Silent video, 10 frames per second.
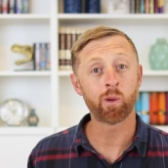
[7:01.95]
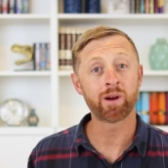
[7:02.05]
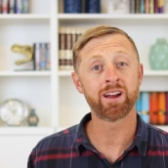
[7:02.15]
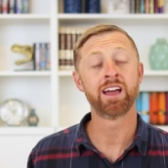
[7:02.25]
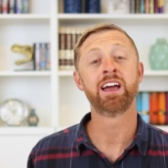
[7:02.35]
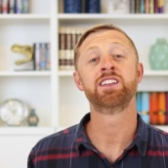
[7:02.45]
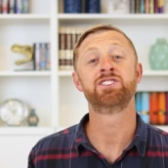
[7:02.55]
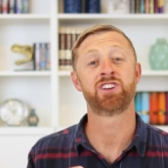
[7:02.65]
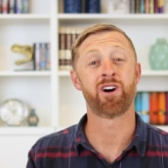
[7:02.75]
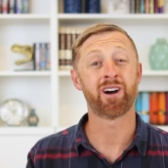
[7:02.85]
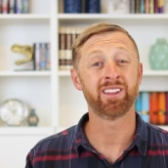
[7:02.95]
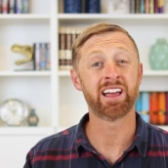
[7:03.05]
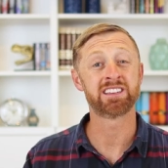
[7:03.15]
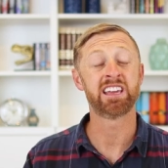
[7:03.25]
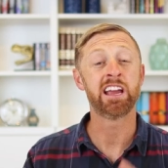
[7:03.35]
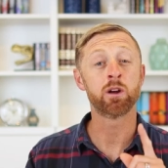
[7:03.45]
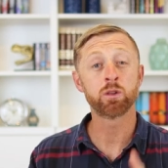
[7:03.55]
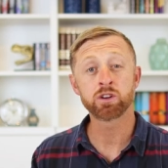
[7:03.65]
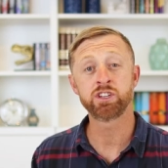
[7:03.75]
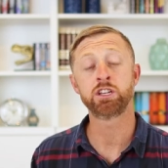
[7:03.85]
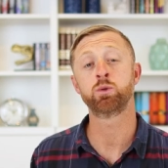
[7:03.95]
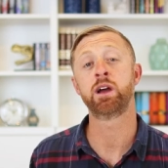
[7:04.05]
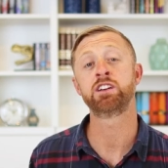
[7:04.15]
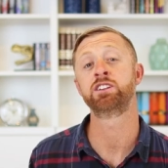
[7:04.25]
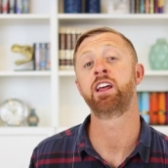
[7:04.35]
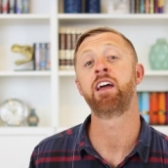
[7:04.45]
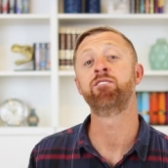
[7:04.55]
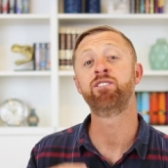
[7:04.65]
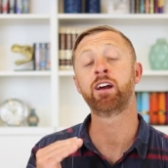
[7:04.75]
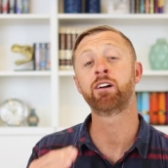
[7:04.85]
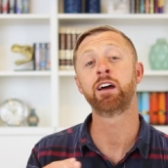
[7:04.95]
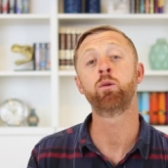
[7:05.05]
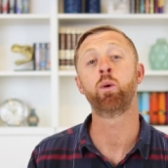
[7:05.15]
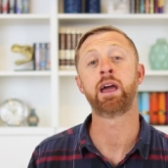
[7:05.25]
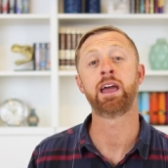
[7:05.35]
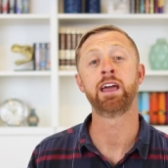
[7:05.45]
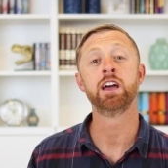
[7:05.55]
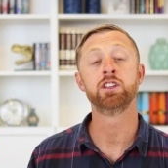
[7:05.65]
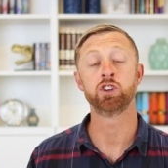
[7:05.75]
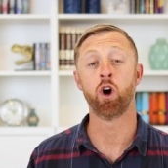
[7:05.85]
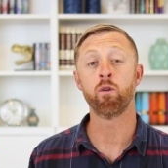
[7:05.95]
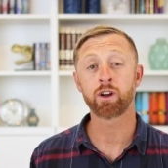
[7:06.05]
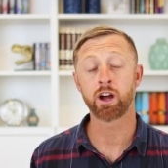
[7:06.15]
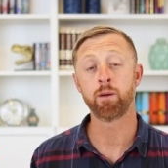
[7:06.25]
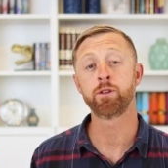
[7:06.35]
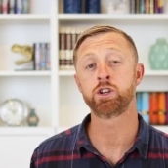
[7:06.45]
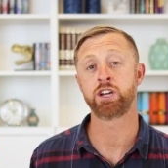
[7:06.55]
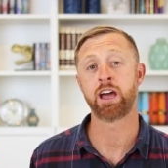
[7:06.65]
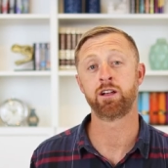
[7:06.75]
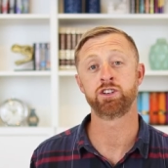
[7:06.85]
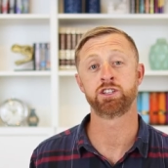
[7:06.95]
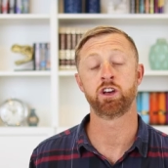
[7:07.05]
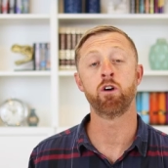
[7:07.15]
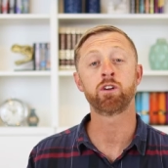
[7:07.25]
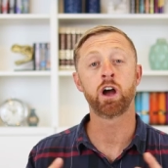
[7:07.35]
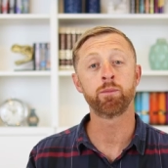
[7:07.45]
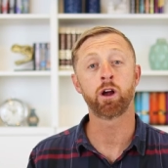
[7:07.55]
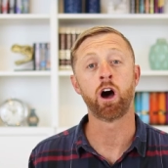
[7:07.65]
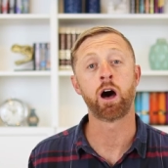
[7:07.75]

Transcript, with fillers: more, talk less, hear their situation, and figure out a way to overcome their challenges, overcome their